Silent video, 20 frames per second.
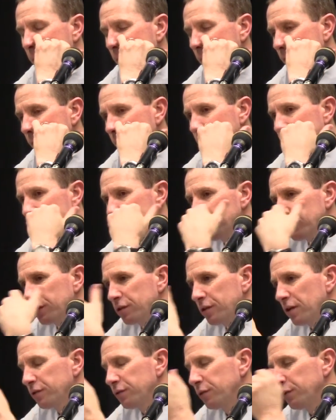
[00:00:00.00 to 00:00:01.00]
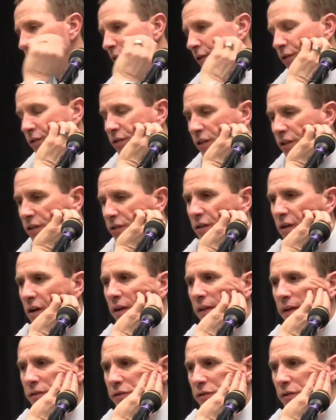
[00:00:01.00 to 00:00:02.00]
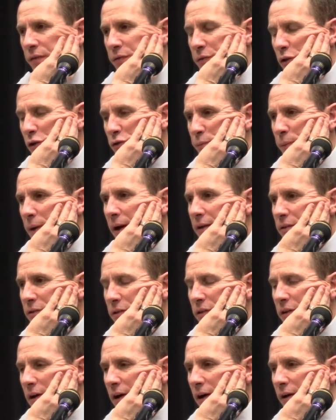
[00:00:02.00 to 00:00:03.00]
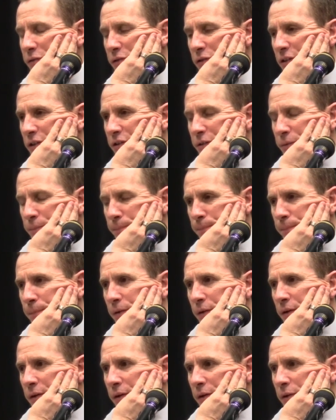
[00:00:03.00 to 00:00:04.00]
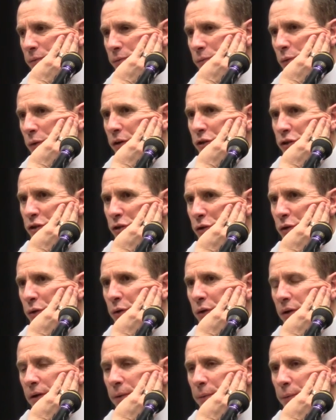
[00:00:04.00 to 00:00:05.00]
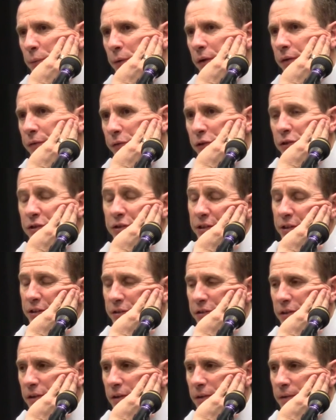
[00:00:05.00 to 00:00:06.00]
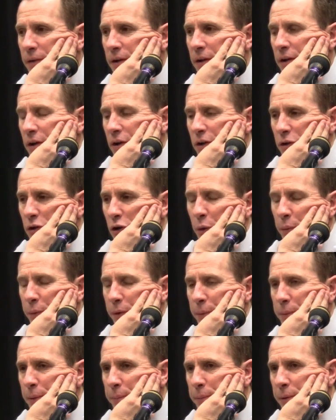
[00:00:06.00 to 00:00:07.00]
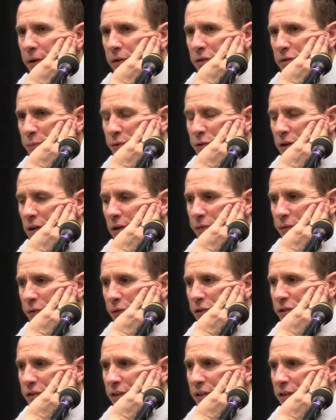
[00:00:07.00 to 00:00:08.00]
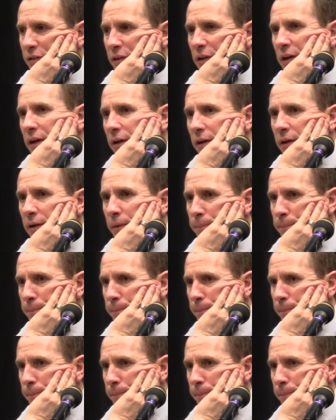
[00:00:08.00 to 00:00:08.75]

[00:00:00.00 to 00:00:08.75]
when you're successful during the season, all that stuff goes back to the off season. What did you do to get ready for a season? Nobody prepares himself for a season like him.